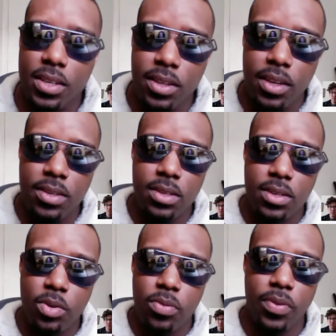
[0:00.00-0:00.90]
this
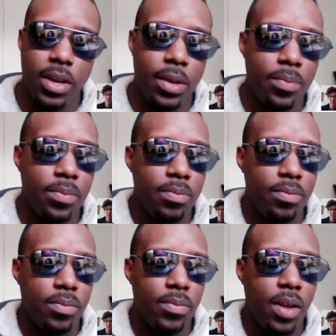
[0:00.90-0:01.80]
sort of um,
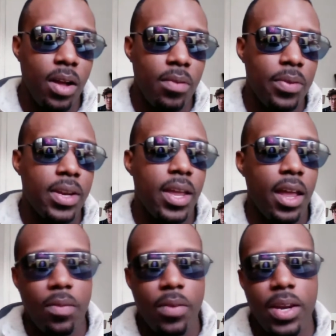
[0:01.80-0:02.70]
often
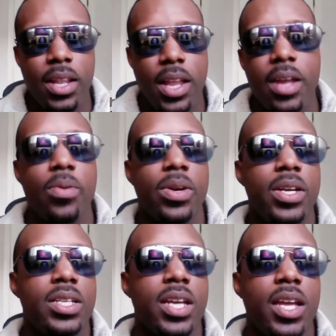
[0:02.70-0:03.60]
elevated
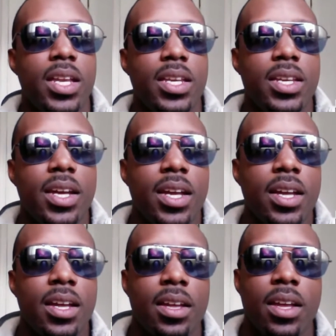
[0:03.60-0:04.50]
language and uh,